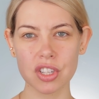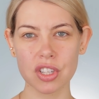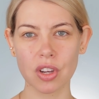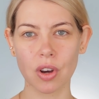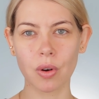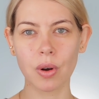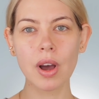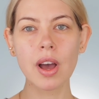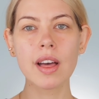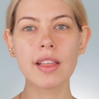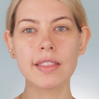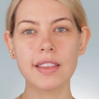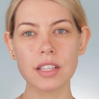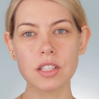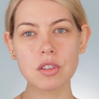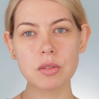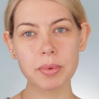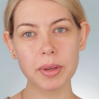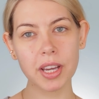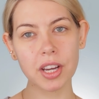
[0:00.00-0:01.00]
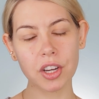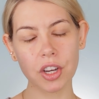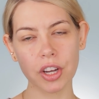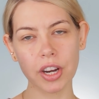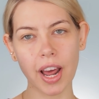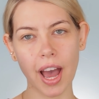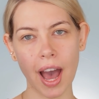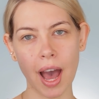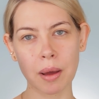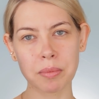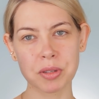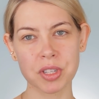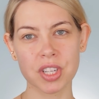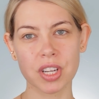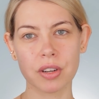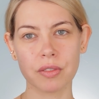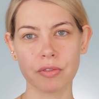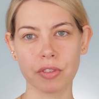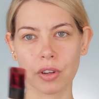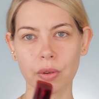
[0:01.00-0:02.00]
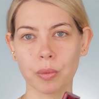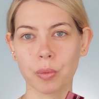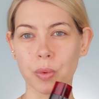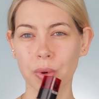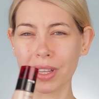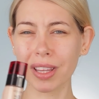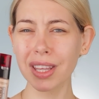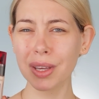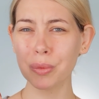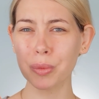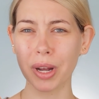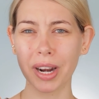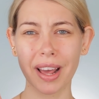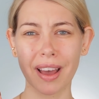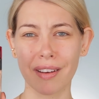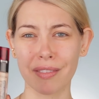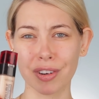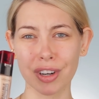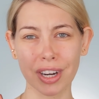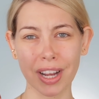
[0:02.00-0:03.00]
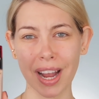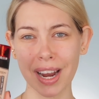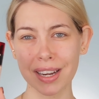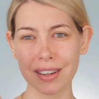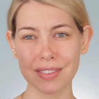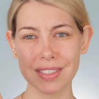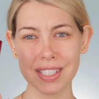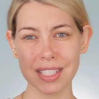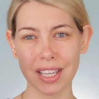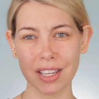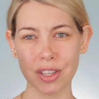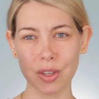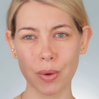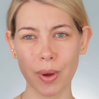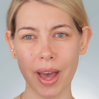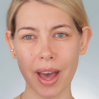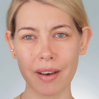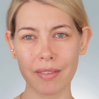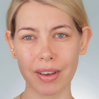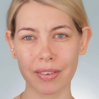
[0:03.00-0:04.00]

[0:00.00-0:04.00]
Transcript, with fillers: So this would be a good option for really whatever kind of skin you have.